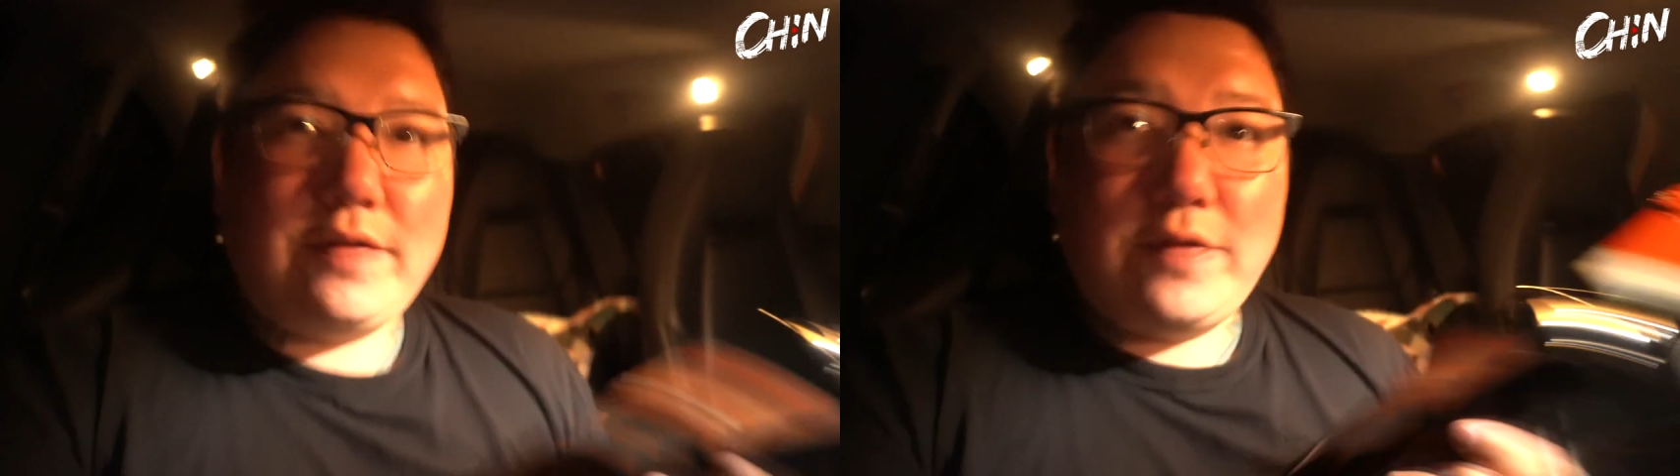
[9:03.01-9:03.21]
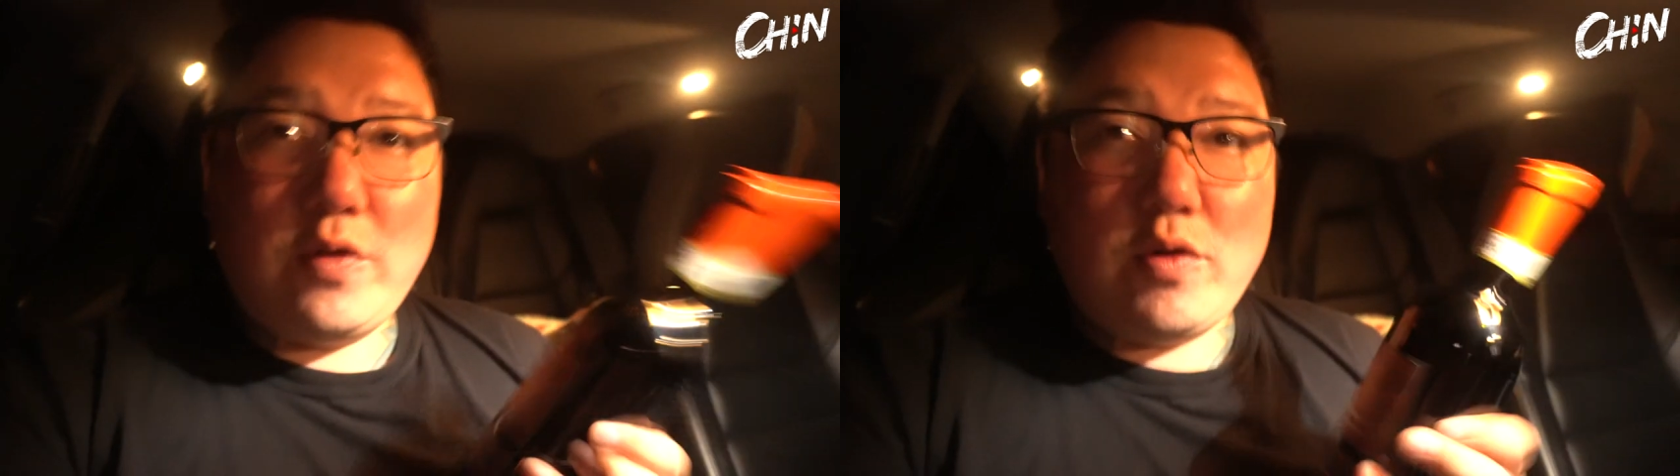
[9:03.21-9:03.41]

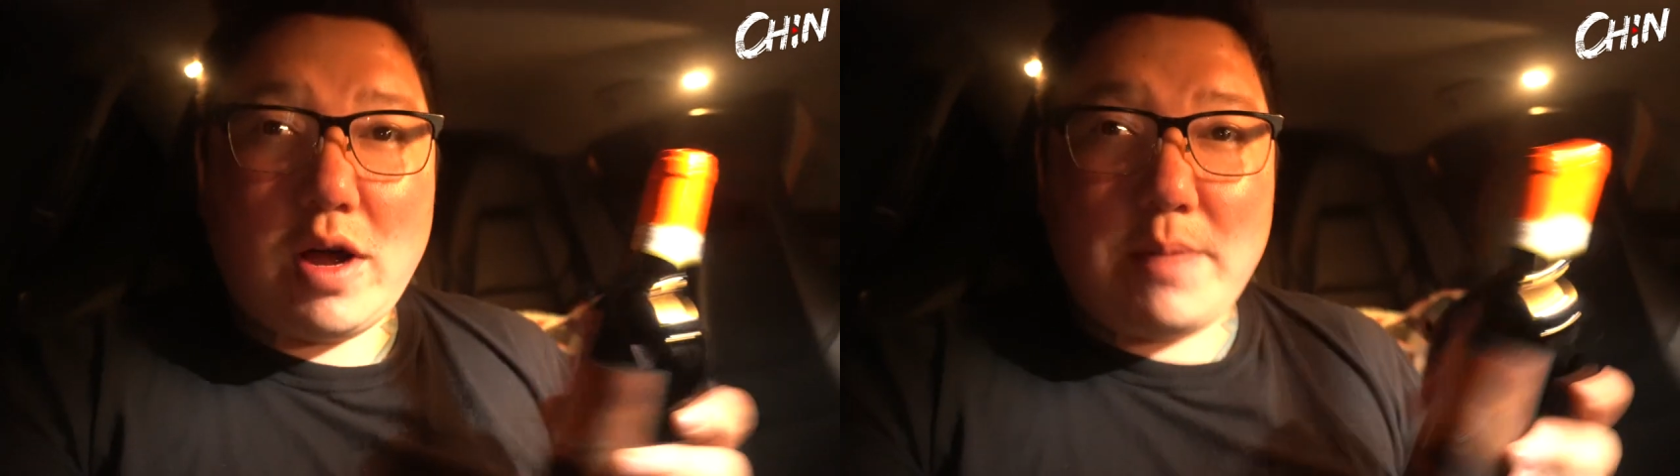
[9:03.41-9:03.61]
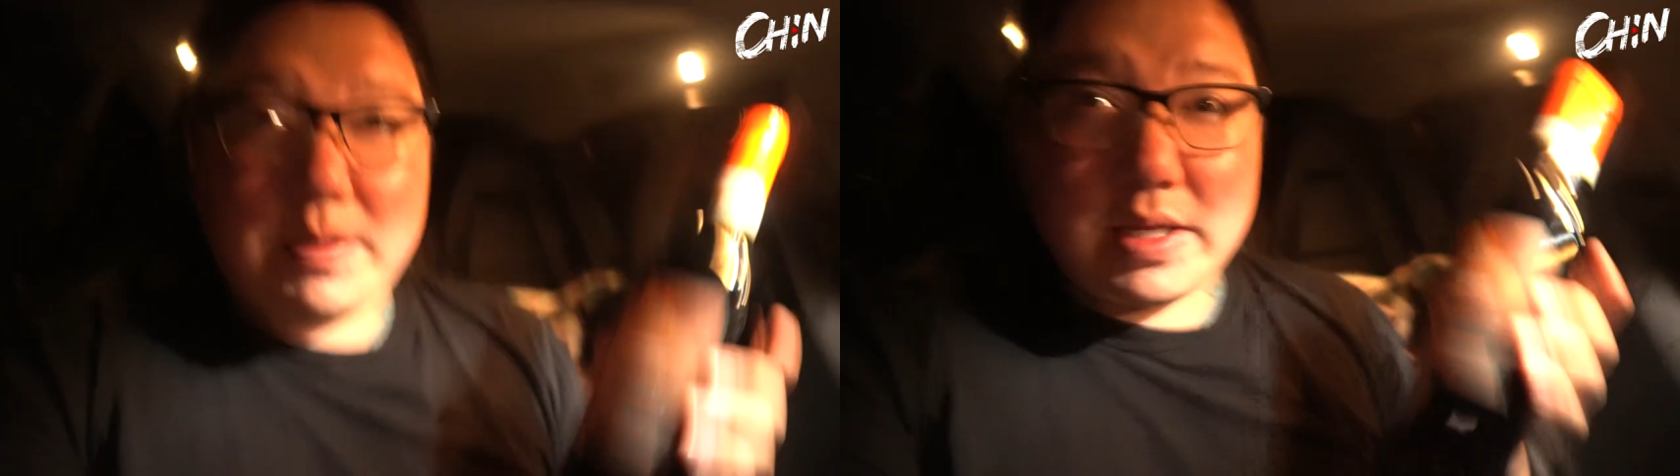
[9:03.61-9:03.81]

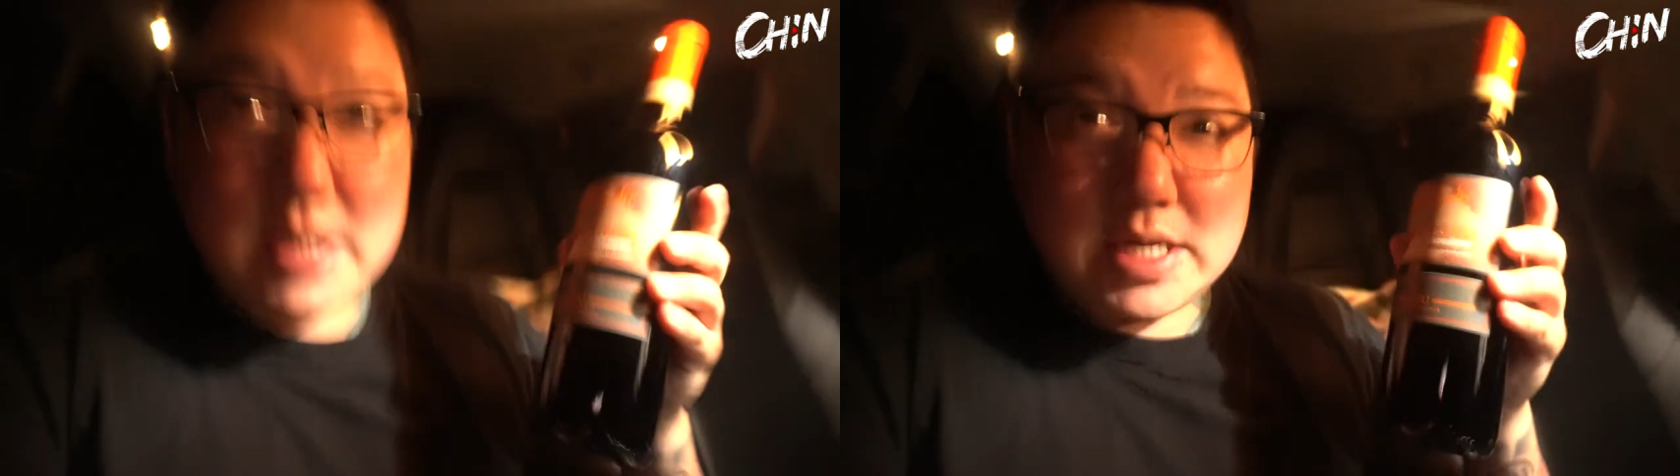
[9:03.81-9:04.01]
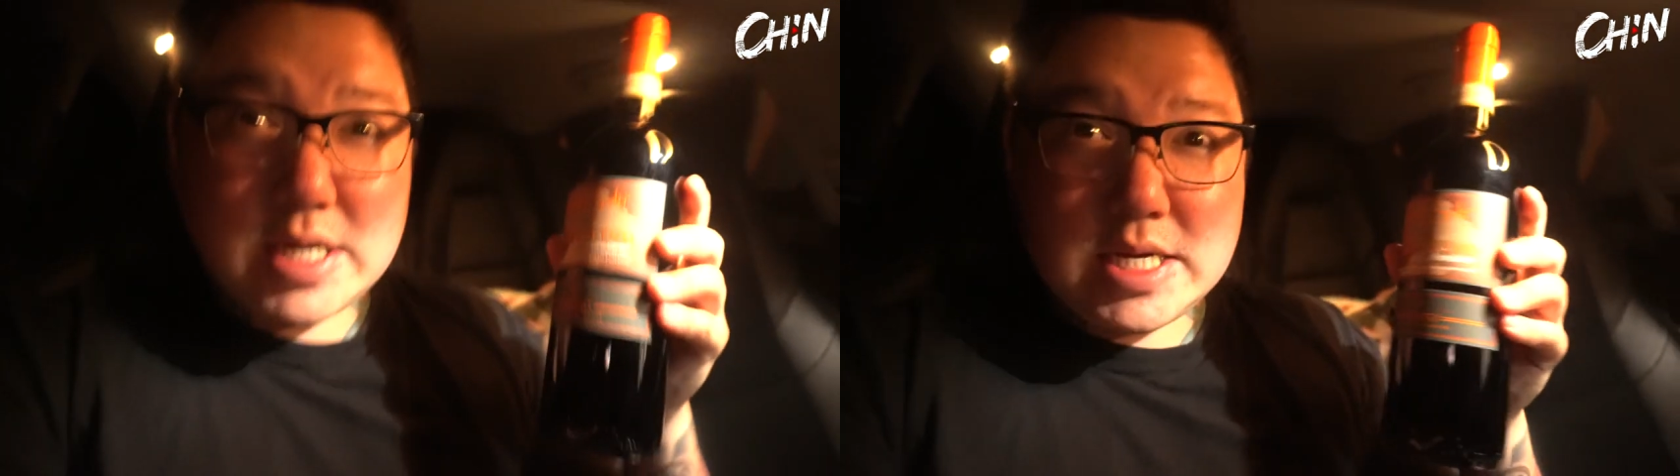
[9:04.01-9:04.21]
for
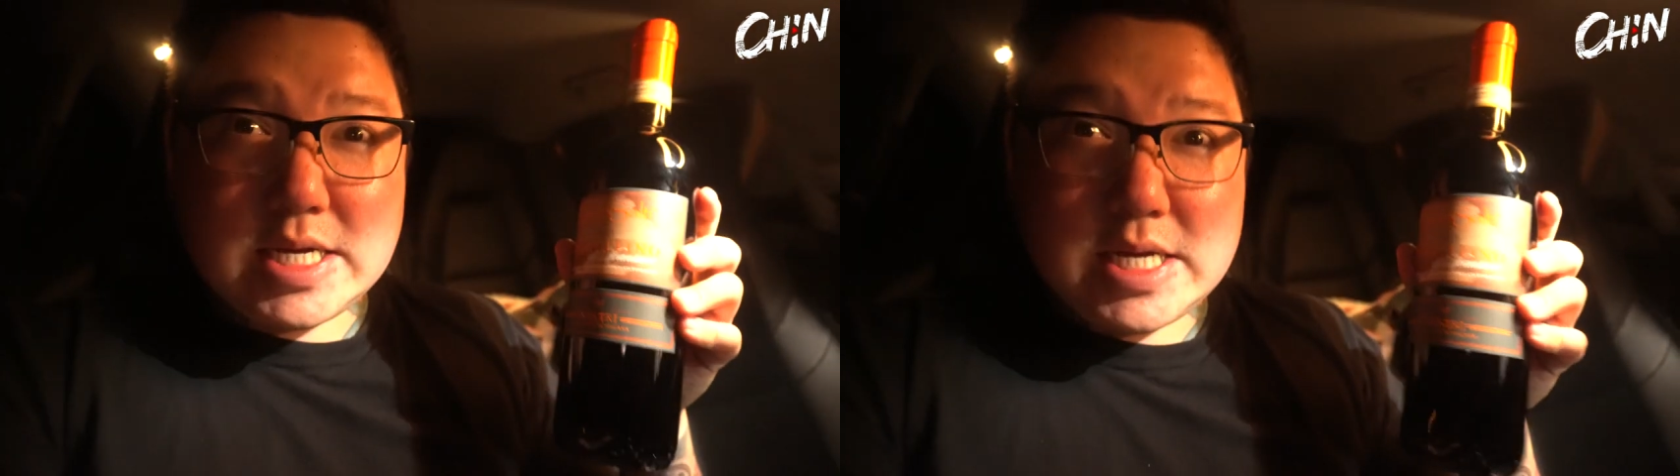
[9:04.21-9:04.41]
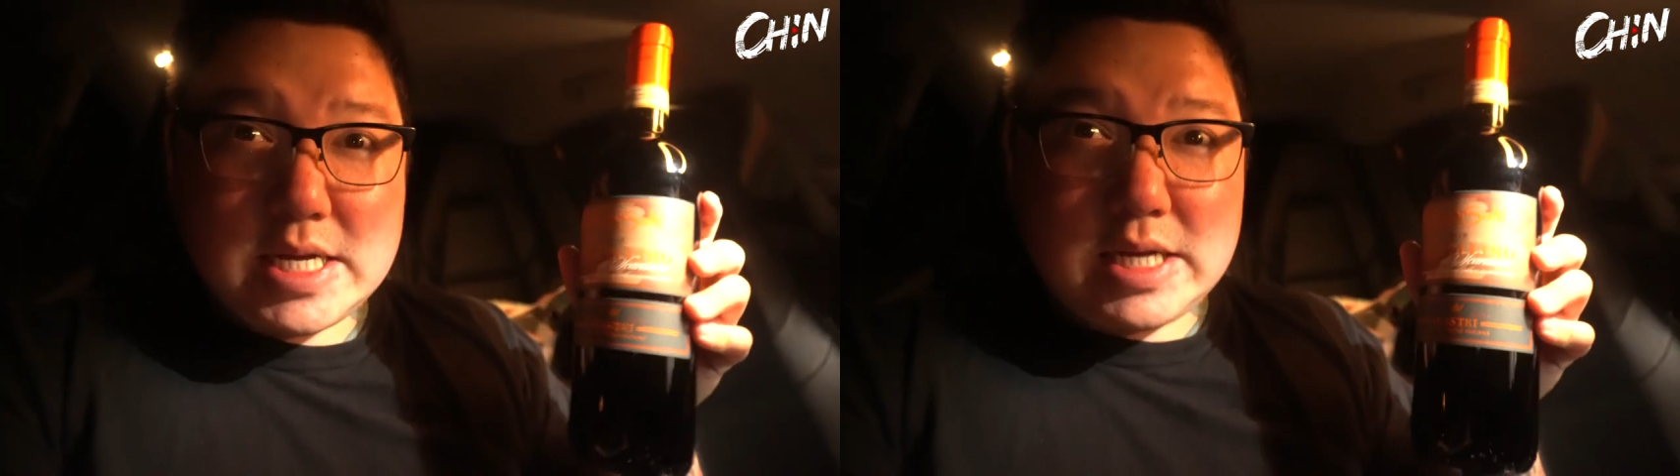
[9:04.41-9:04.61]

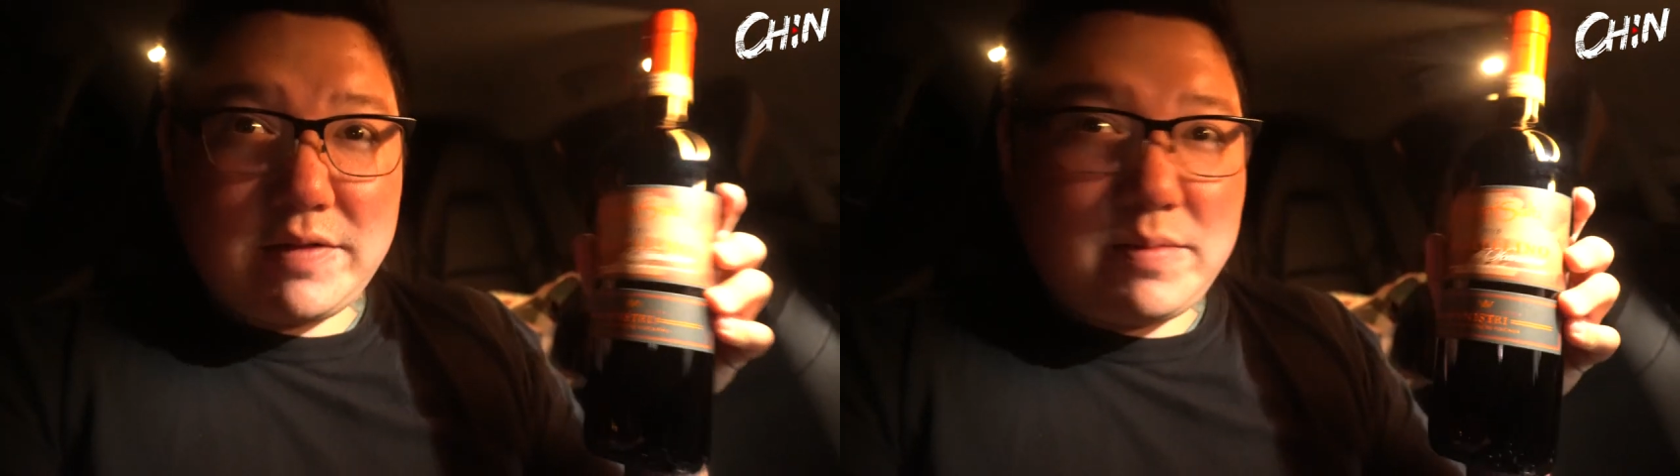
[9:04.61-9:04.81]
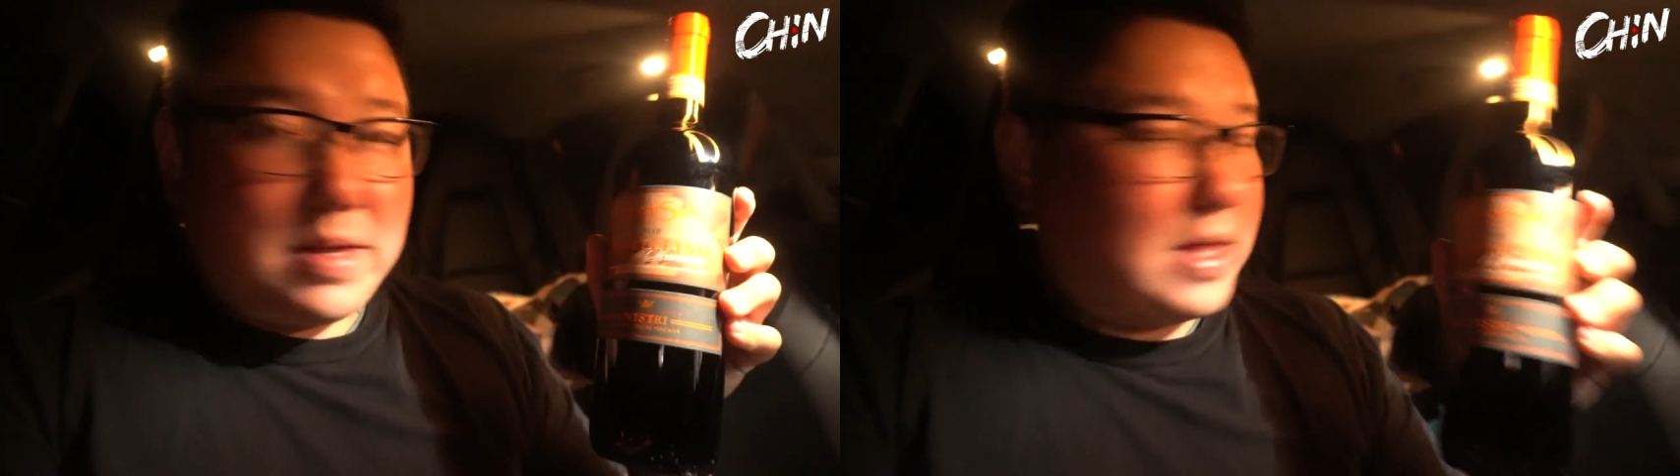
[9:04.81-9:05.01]

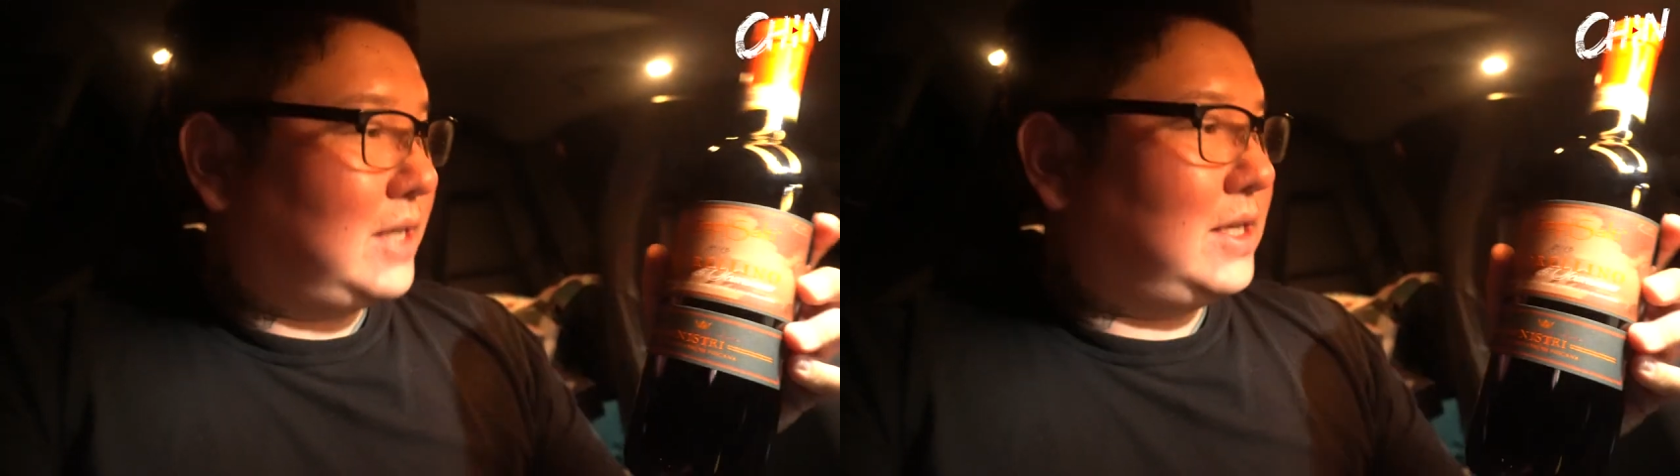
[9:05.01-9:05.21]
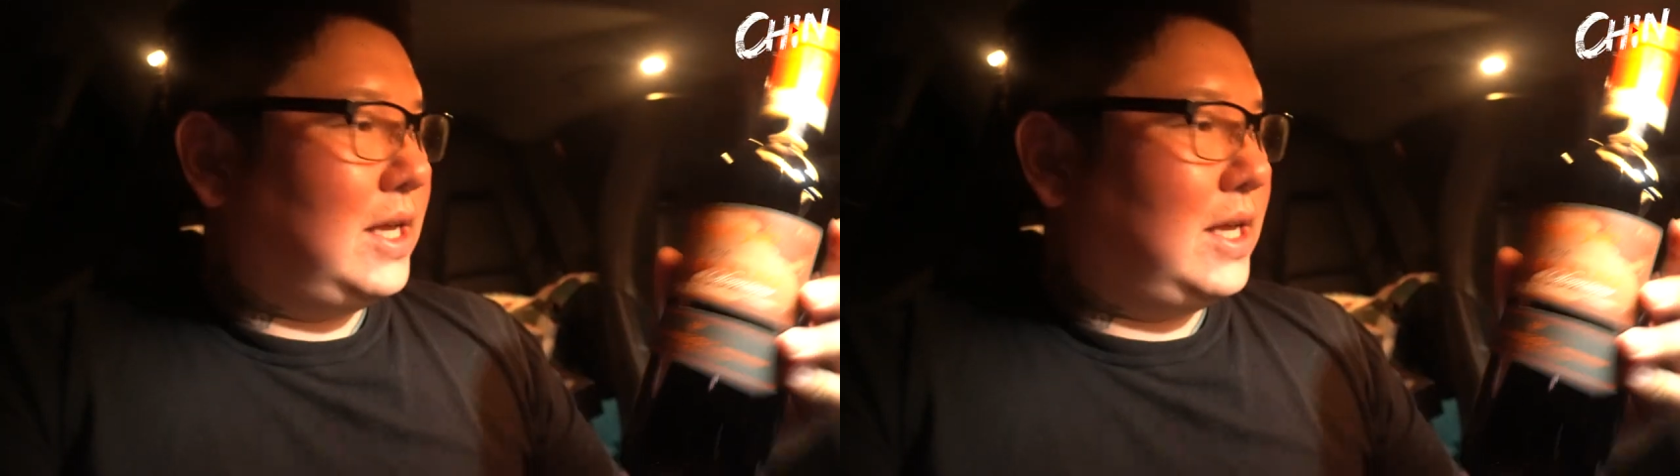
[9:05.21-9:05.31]
giving me this.